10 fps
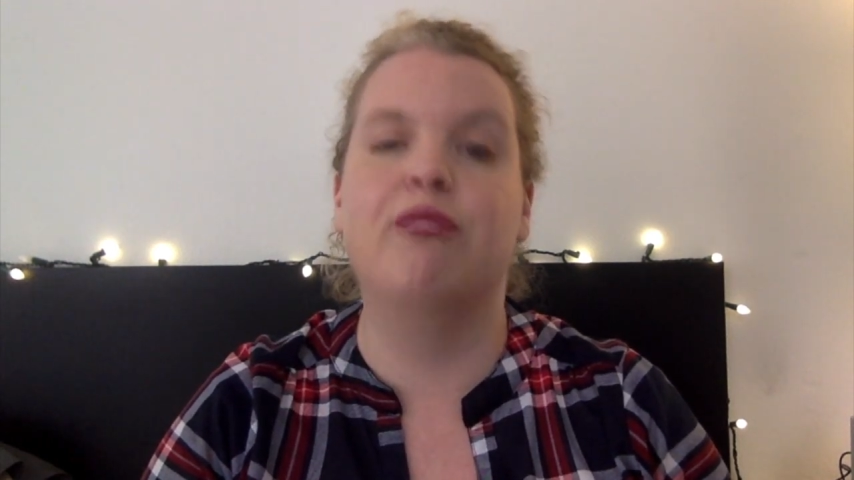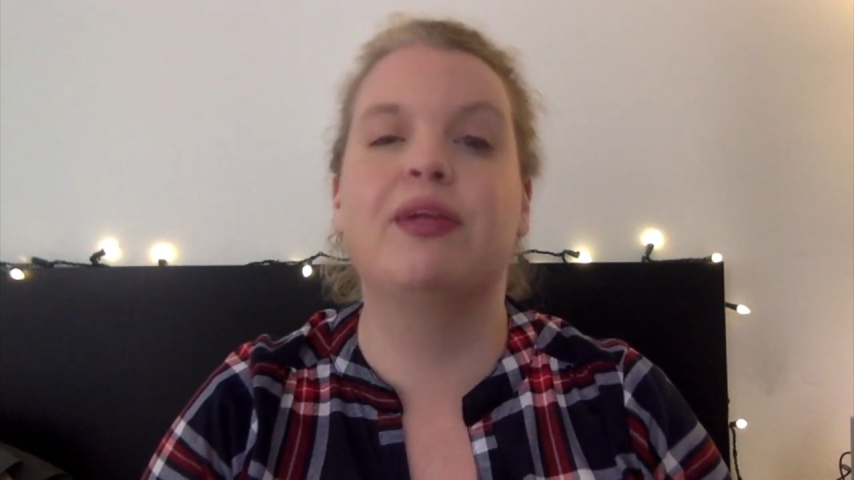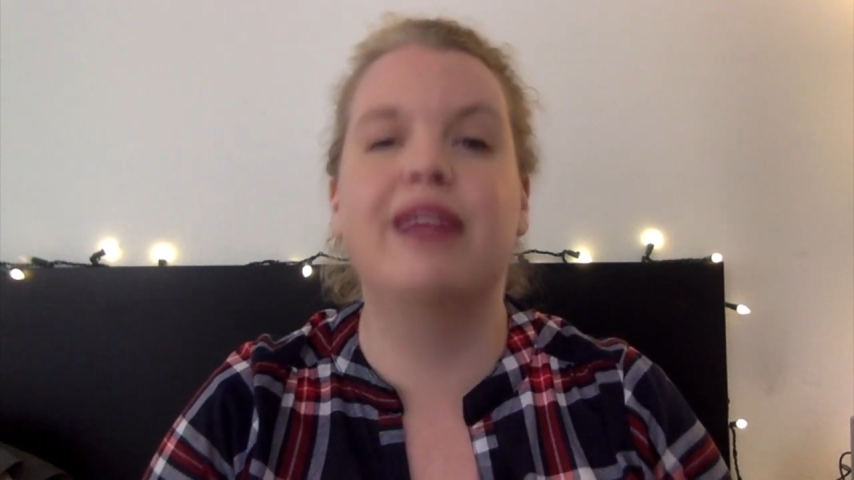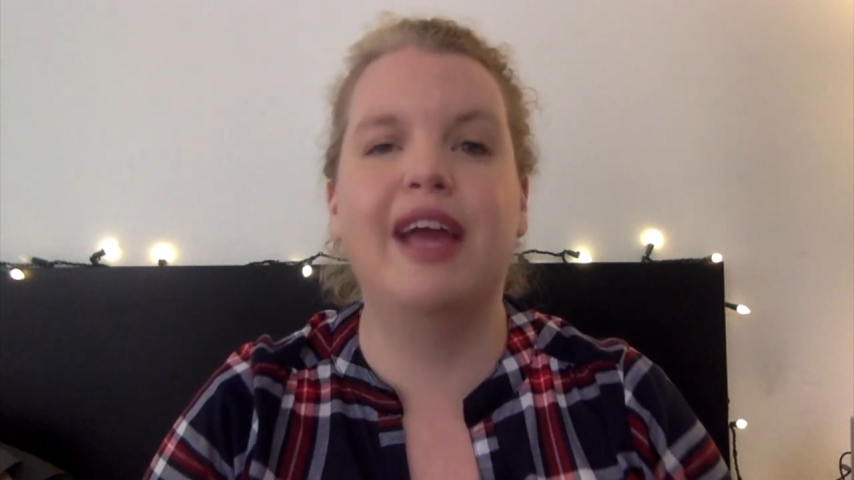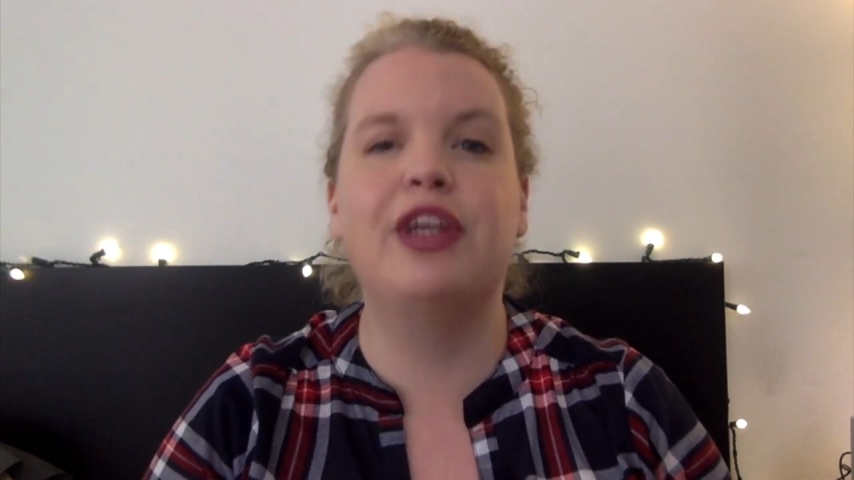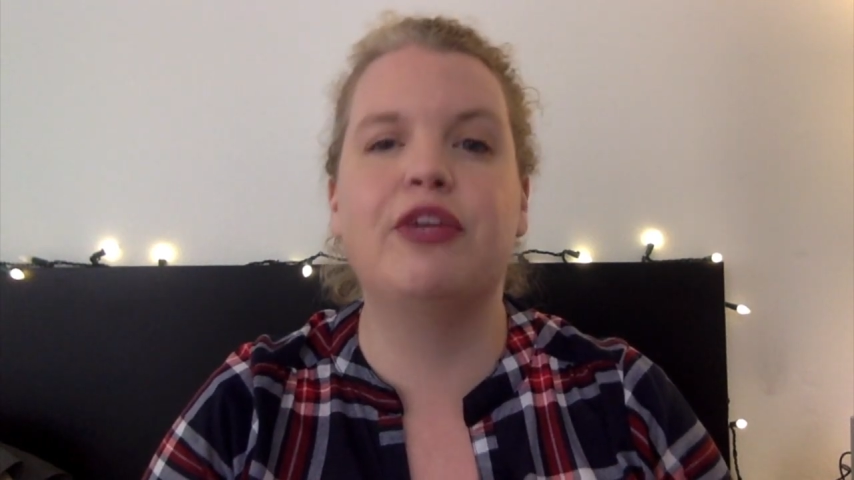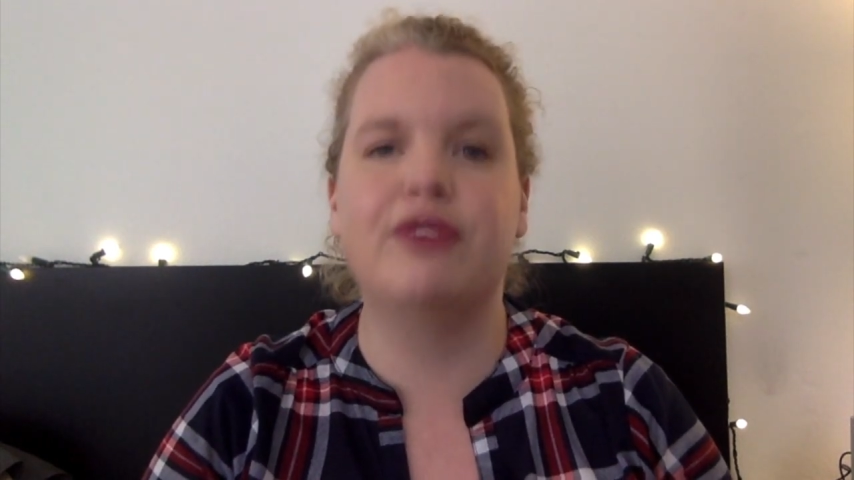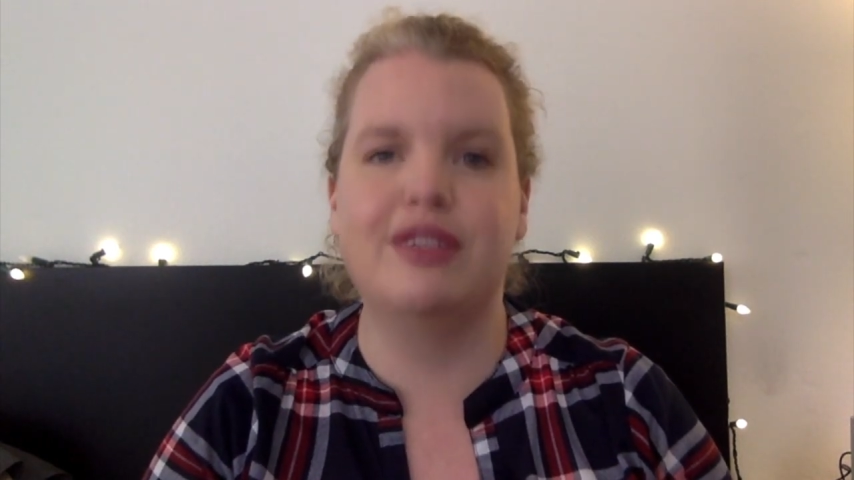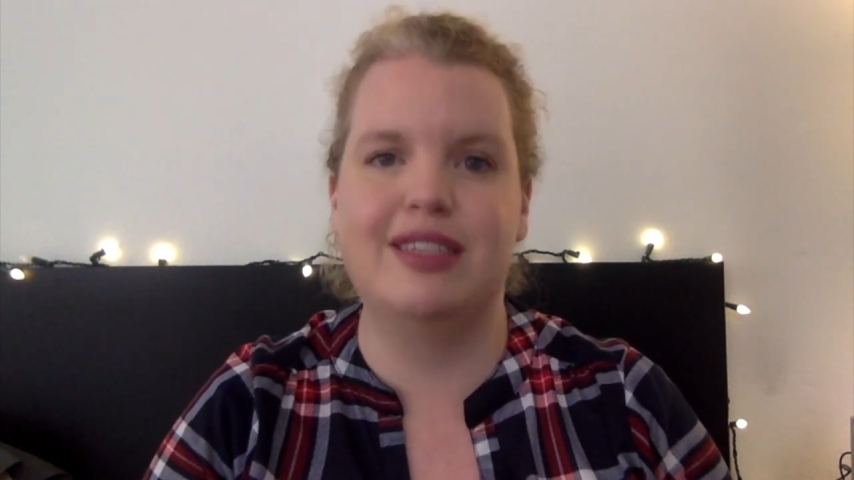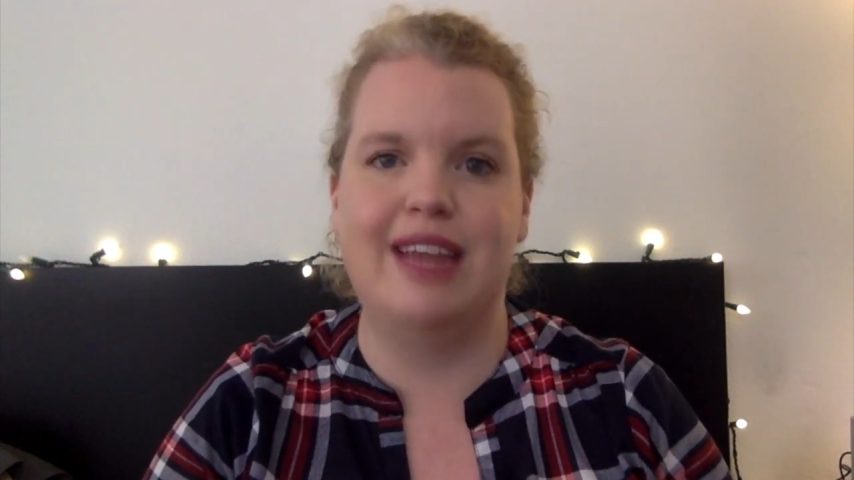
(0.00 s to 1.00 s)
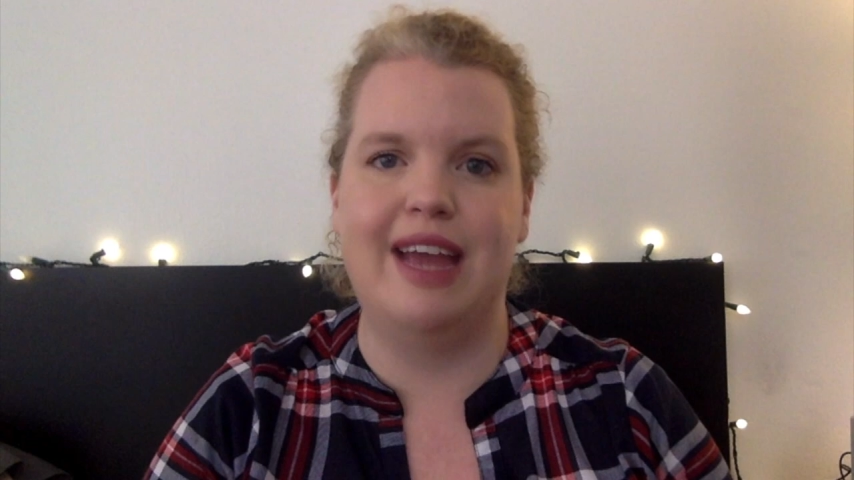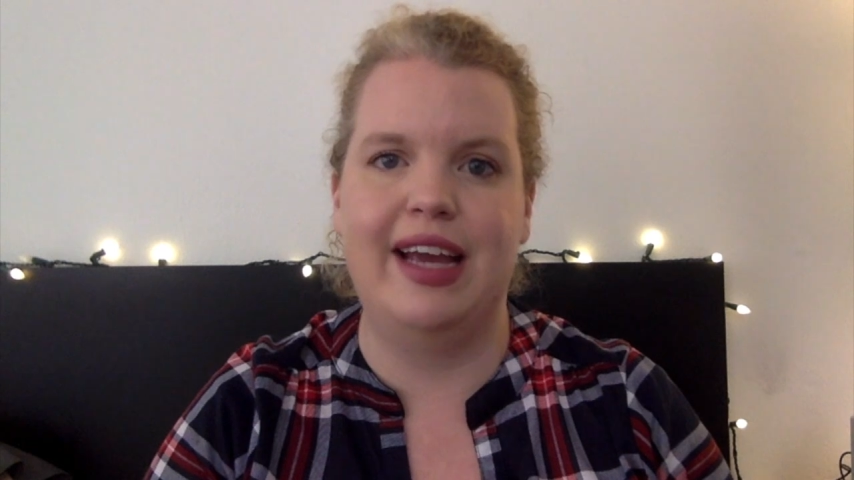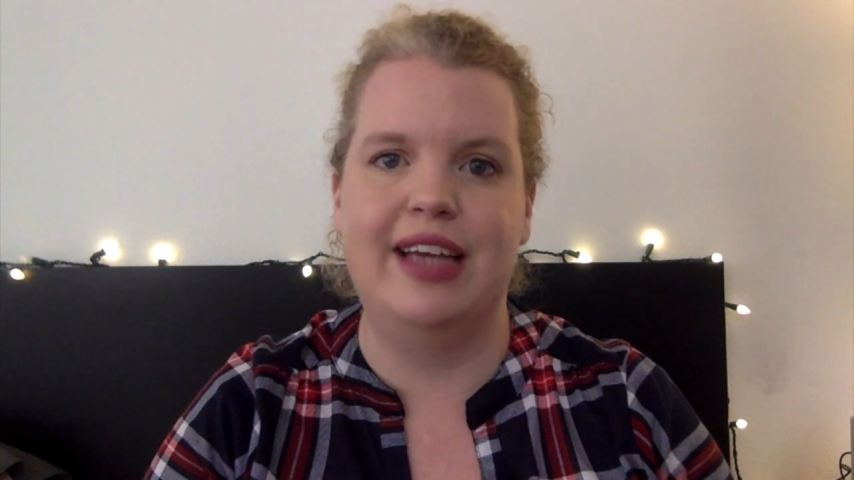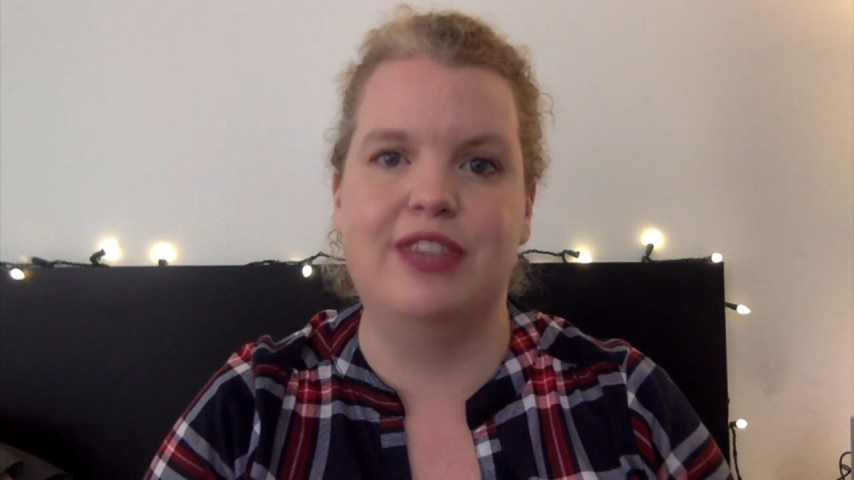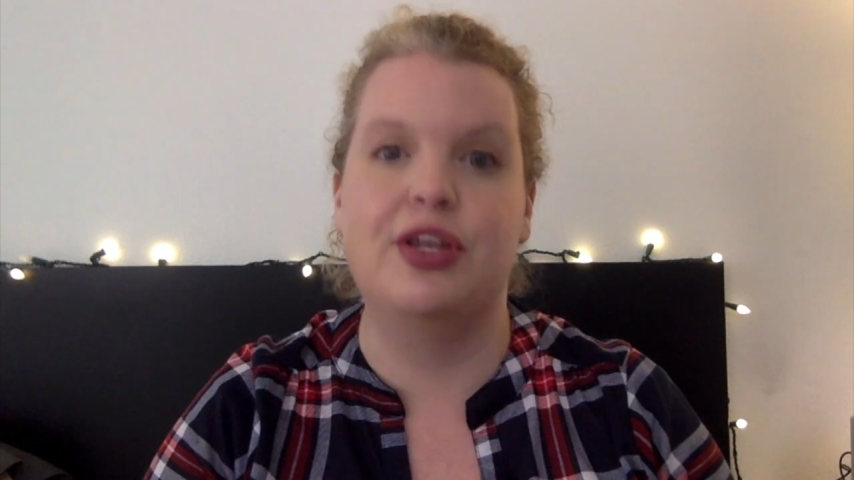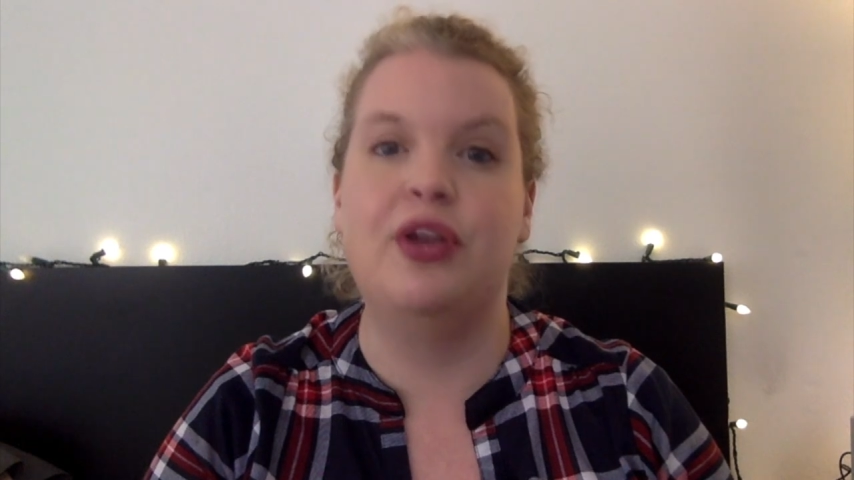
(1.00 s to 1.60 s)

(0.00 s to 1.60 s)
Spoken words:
plan your first day is